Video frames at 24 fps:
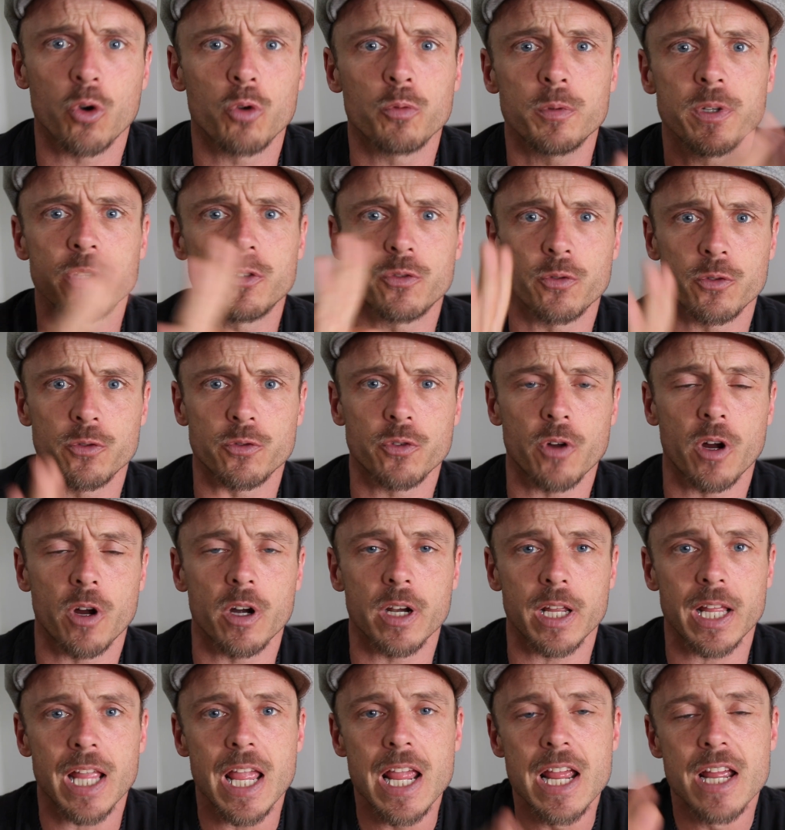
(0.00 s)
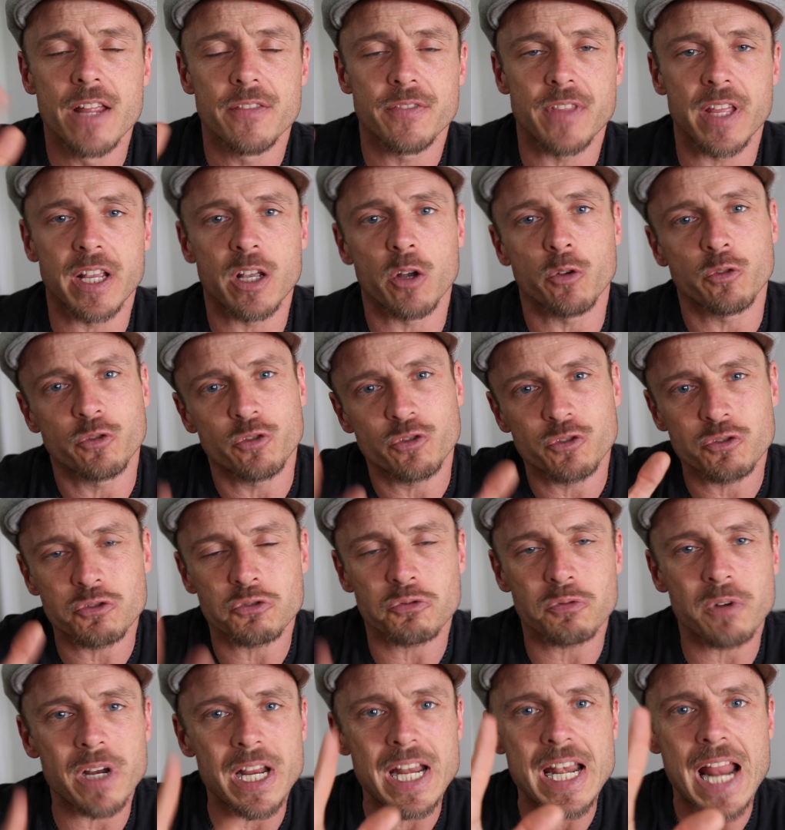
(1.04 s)
resource guarding, they go
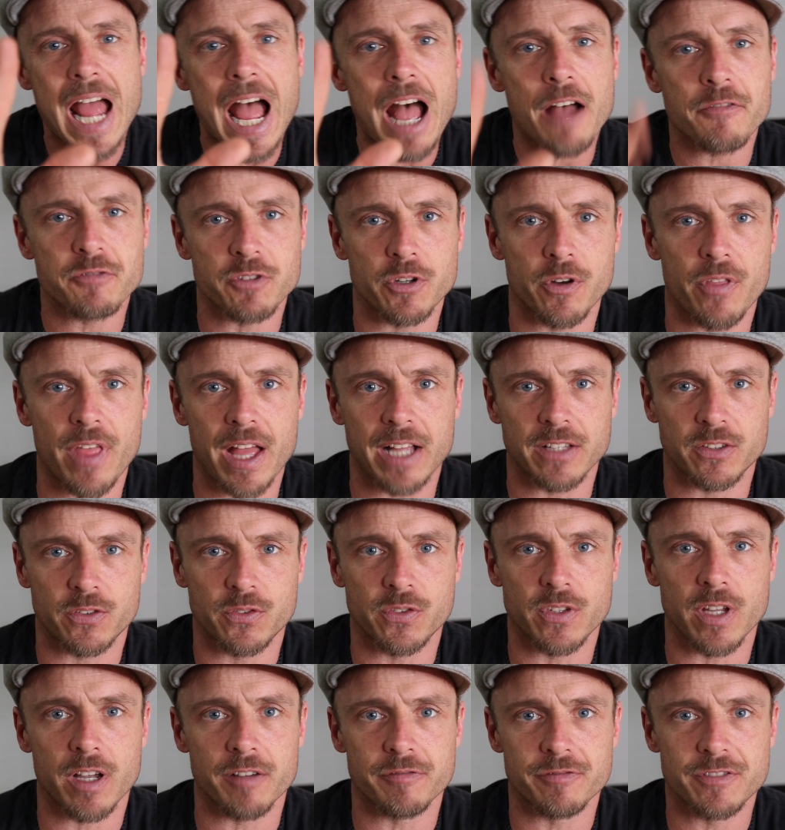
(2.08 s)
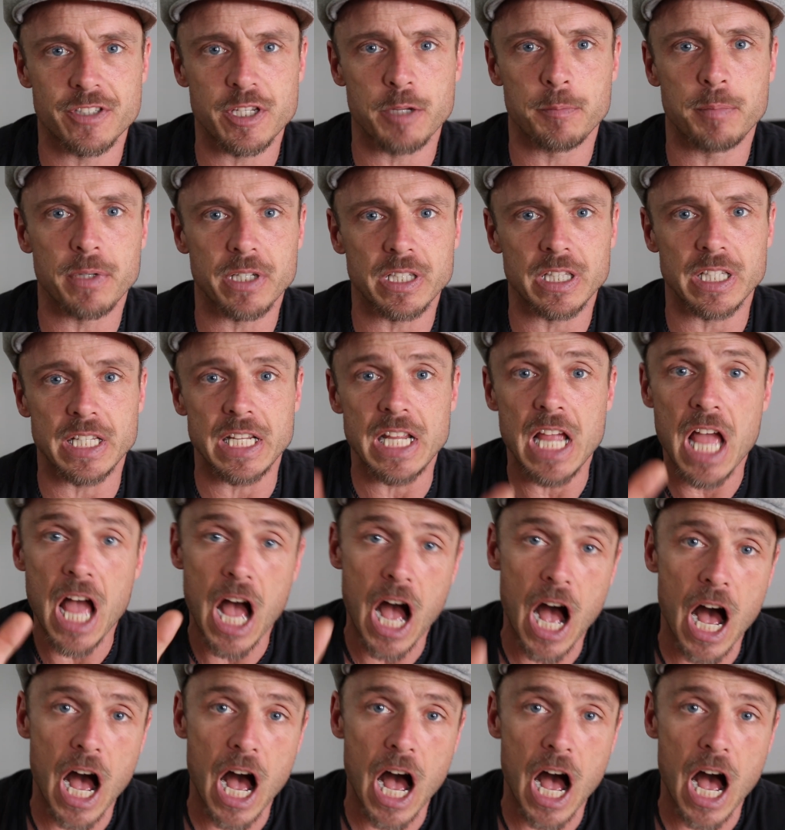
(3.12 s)
straight after that stuff typically